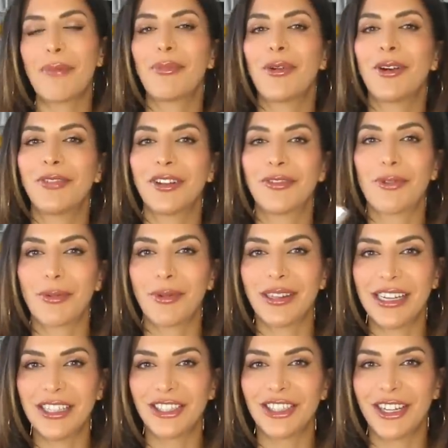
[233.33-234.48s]
that perfect
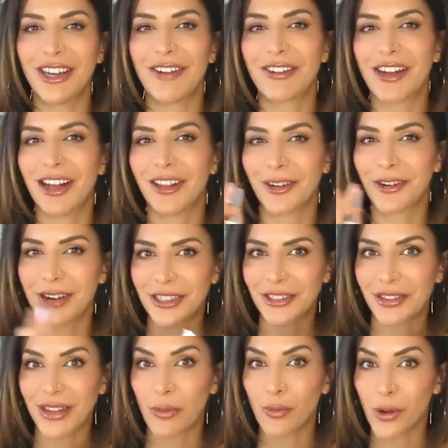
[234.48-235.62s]
formulation of color
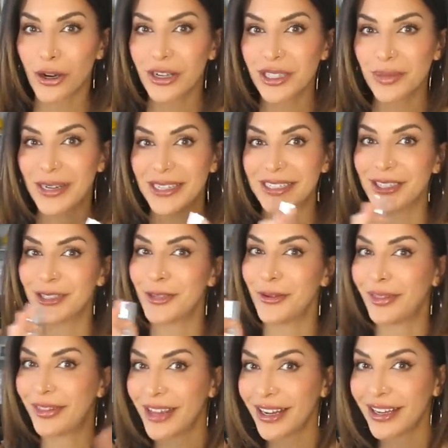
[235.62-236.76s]
corrector that works but isn't too
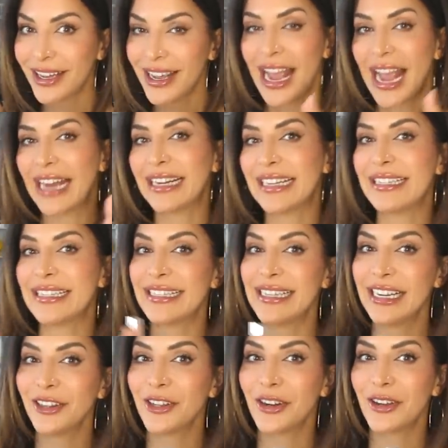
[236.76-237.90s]
thick, and
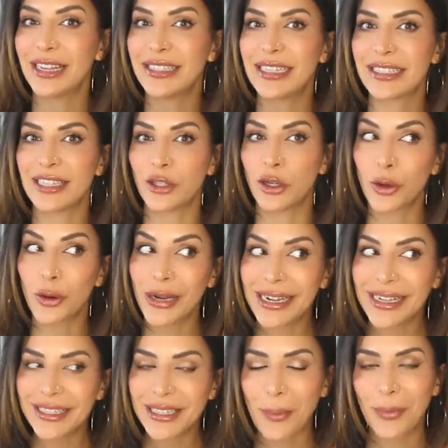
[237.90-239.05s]
concealer that doesn't
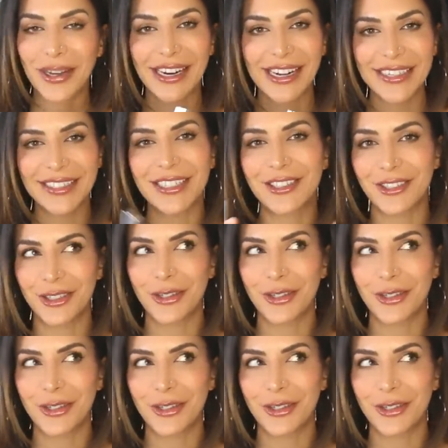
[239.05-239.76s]
crease but isn't